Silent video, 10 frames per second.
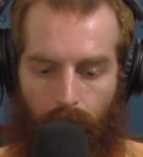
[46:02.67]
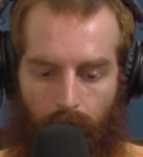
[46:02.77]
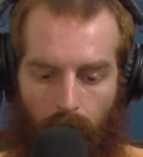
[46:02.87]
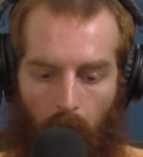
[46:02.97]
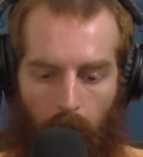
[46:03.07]

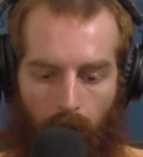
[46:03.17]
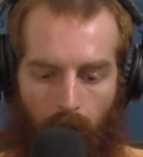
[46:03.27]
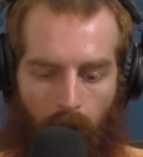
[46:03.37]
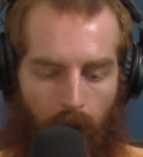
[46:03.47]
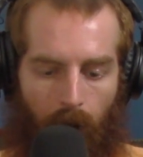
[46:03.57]
something
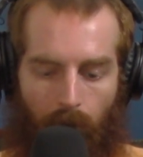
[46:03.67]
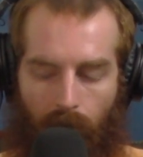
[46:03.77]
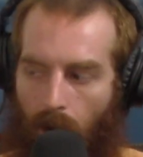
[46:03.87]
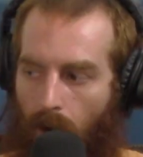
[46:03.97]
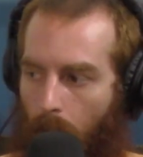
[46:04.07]
that
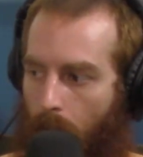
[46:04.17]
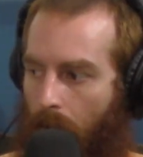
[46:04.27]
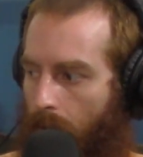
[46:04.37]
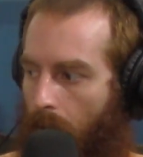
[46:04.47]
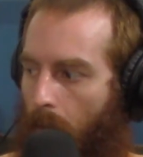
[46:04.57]
I've kind of
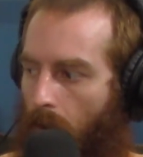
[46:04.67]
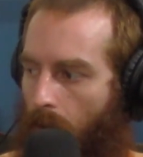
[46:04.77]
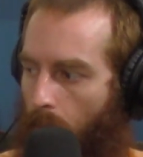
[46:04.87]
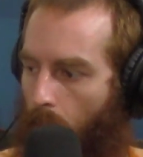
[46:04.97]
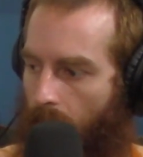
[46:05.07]
picked up
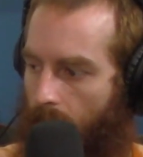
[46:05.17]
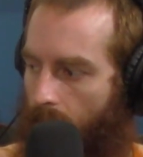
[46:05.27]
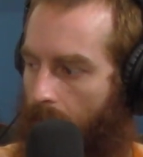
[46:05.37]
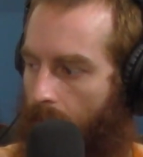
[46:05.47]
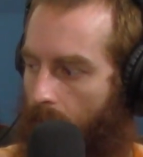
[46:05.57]
on with
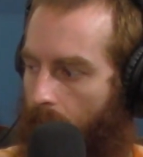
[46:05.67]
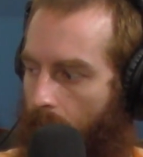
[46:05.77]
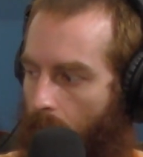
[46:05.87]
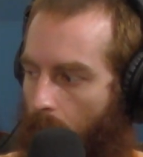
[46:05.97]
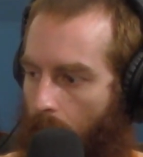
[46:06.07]
this lake,
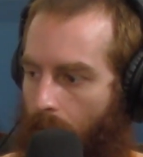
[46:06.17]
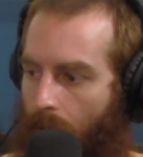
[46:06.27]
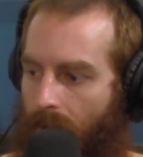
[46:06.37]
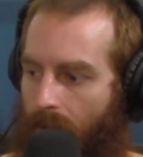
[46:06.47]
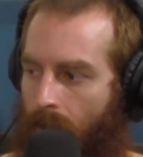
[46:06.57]
even though
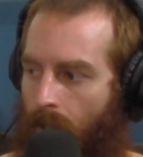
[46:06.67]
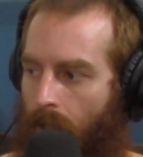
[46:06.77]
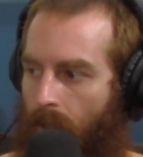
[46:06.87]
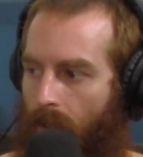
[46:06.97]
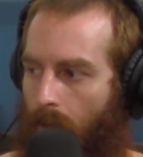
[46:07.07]
that it's
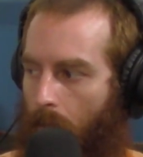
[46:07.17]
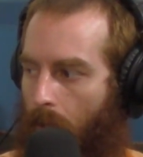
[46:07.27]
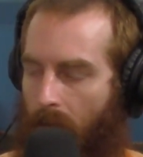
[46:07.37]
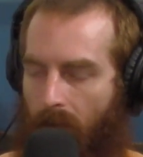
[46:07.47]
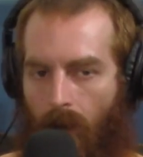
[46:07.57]

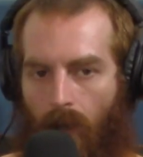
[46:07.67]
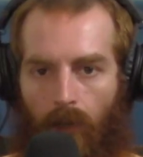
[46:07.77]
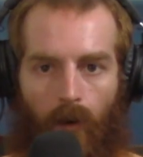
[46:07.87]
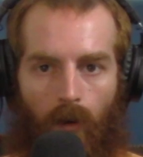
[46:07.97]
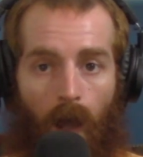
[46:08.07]
sometimes can
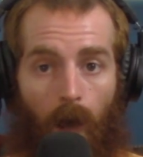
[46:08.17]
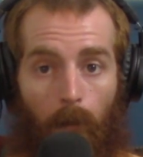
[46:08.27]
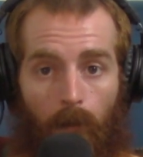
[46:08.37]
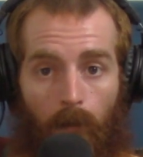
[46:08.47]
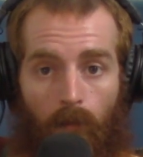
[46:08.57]
clear
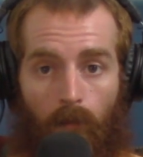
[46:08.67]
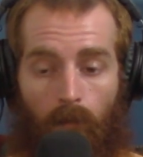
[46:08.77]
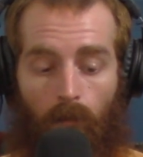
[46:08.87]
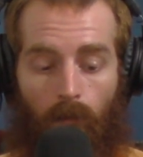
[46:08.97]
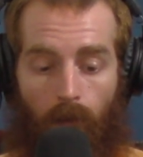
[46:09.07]
up.
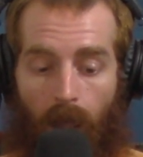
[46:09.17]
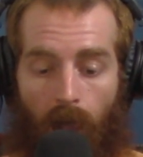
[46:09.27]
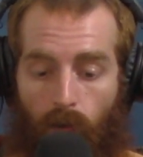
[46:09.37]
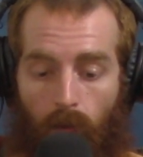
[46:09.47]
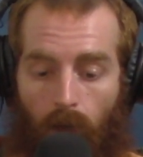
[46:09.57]

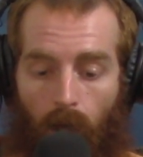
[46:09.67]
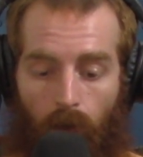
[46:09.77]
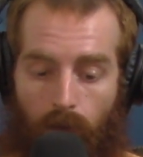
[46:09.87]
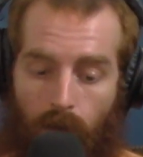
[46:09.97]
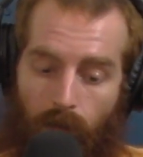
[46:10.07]
Natural
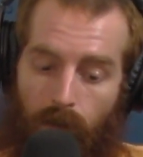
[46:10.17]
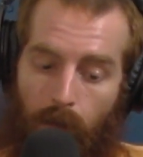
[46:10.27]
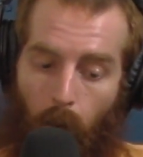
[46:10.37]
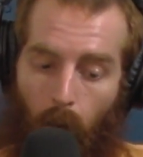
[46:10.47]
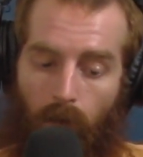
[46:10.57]
colors don't
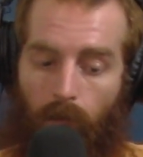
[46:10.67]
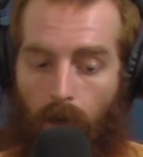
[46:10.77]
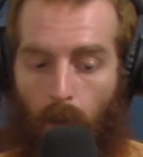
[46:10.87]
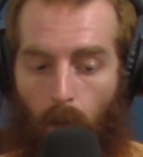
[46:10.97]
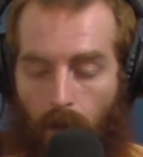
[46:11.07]
seem to work
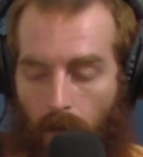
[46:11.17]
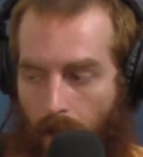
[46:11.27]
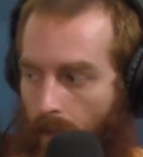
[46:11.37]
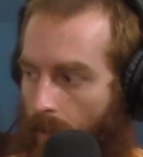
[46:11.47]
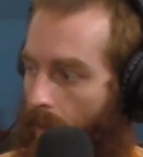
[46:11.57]
very well
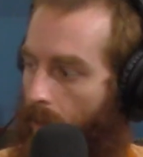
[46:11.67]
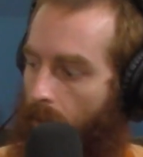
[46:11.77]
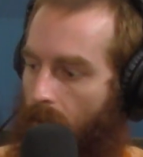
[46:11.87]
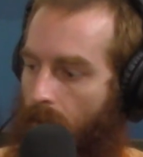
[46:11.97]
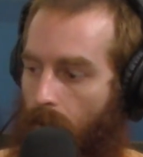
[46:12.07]
there.
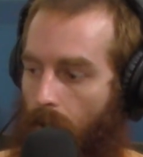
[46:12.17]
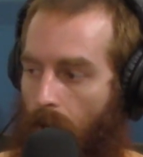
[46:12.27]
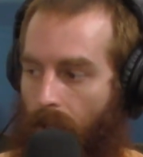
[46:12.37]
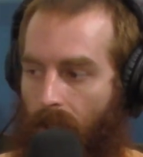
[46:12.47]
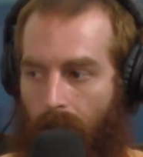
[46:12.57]
And
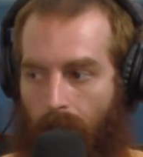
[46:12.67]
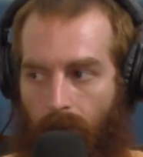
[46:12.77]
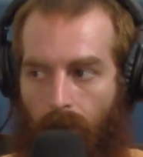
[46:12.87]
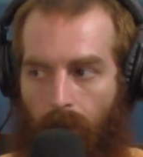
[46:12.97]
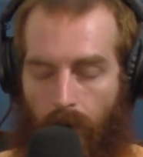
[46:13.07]
I think
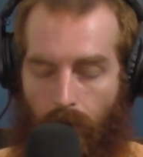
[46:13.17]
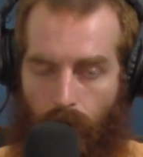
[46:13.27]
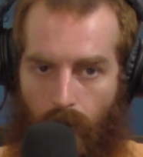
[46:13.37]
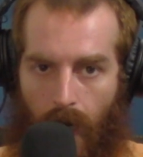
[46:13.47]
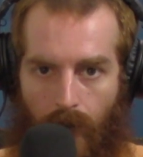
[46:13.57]
that
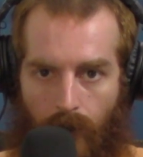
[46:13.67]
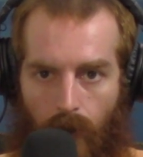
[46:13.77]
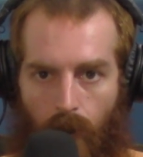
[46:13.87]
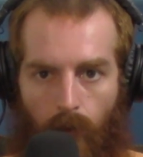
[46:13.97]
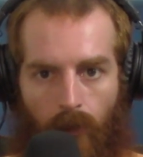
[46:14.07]
just has
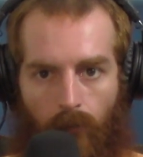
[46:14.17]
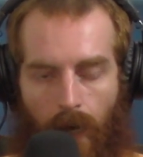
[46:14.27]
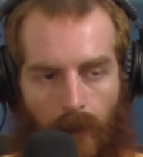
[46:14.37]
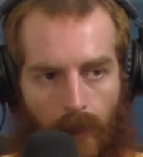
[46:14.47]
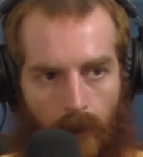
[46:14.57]
to do with the
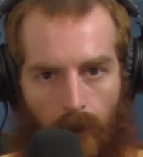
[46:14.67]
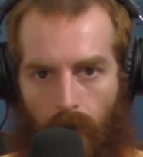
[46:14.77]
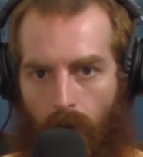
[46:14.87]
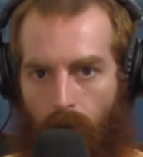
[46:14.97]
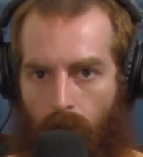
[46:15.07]
fact that
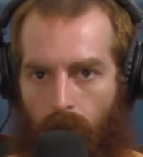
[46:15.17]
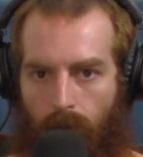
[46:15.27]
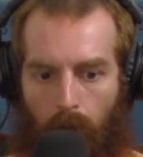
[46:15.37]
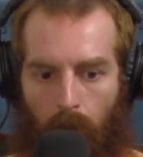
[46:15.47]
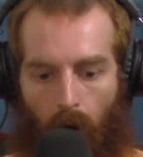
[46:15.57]
they're
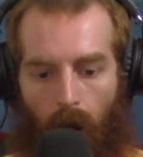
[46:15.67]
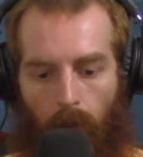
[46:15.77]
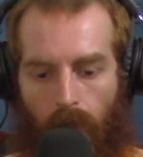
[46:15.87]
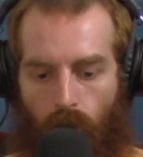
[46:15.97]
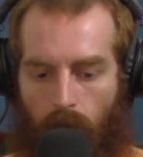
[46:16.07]
just
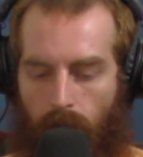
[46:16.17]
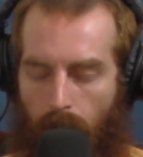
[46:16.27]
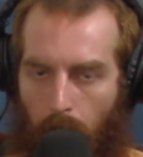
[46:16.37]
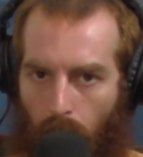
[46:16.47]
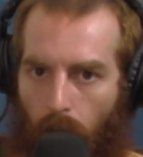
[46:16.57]
probably
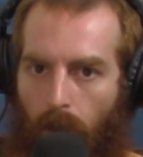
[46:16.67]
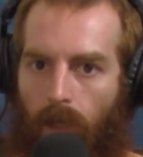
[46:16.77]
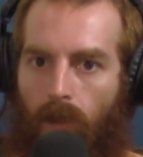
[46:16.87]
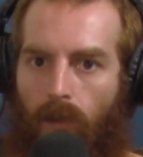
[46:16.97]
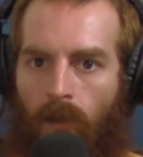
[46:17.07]
chasing
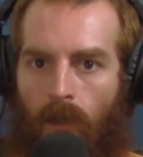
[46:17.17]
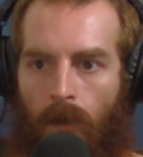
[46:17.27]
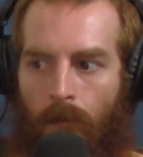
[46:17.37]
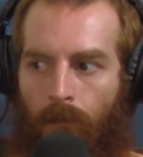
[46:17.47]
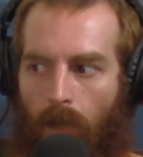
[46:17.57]
bluegill
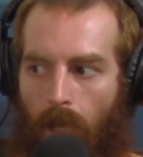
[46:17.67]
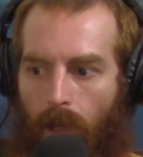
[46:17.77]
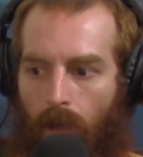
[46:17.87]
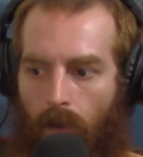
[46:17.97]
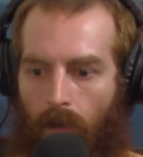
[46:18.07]

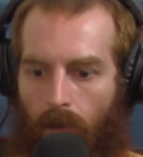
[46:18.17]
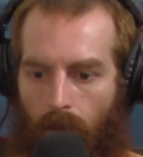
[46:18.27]
and,